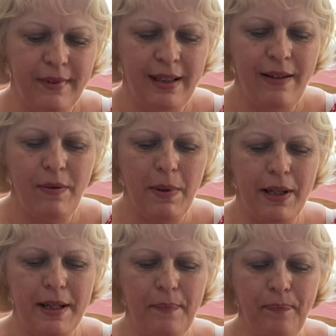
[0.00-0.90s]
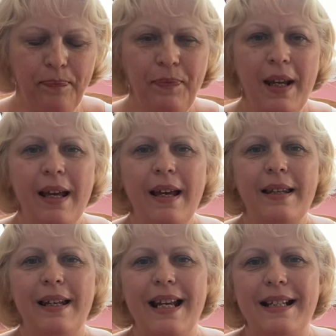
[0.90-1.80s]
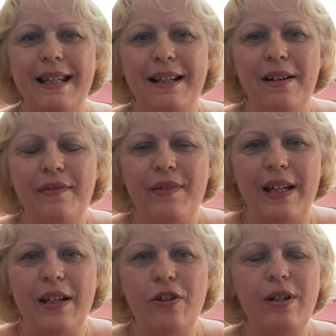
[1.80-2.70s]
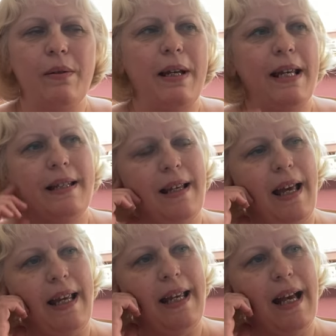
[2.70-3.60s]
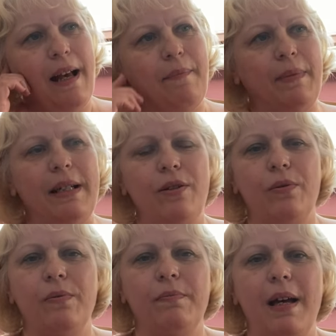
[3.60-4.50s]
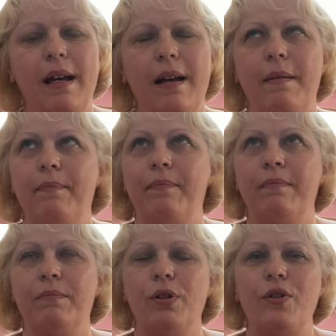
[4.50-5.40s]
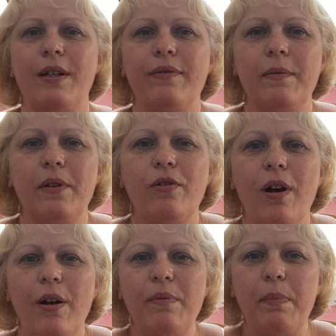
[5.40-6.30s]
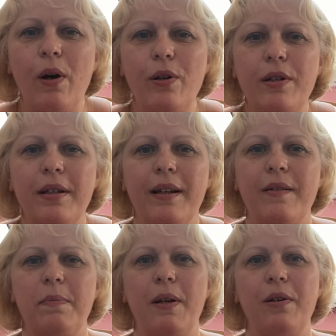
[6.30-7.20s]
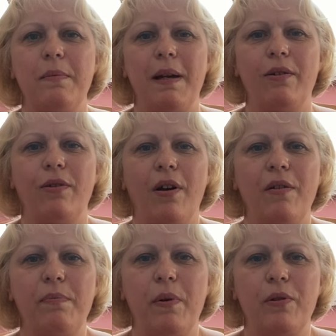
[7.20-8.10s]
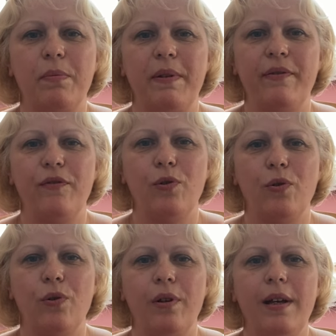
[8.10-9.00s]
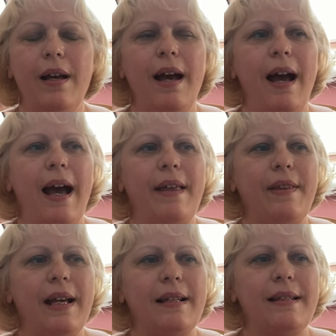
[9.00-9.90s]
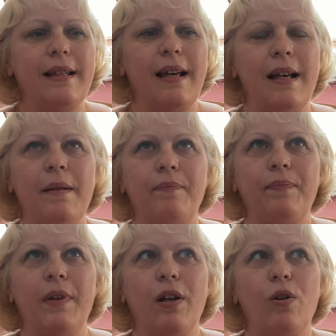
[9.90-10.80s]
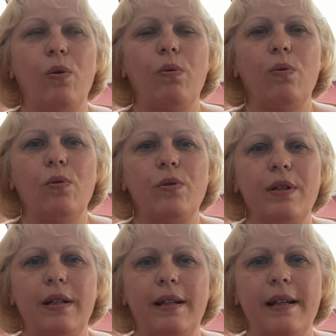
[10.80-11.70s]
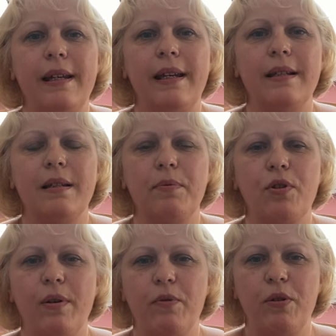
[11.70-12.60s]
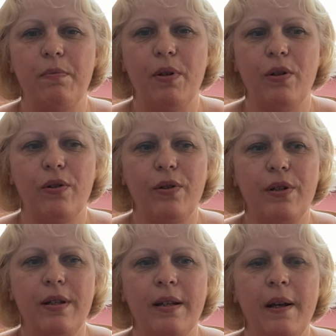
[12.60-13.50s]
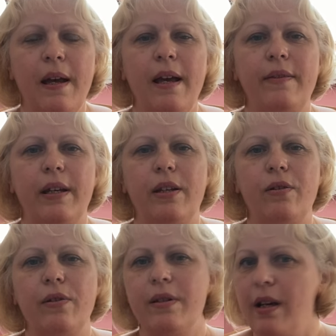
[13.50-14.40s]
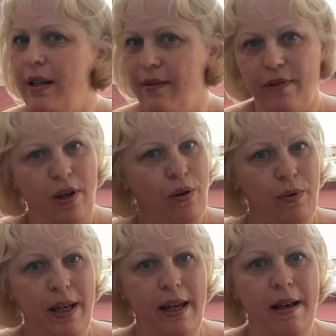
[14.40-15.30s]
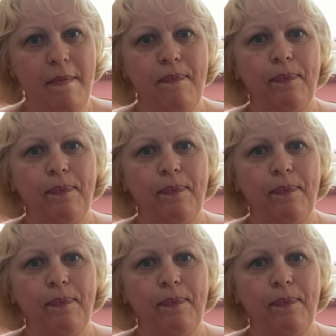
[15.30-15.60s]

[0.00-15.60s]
Never mind. The next thing I've finished is a little project from the Craft Pod. I've spoken about Craft Pod before, and that's a quarterly subscription box that you can sign up for the whole year,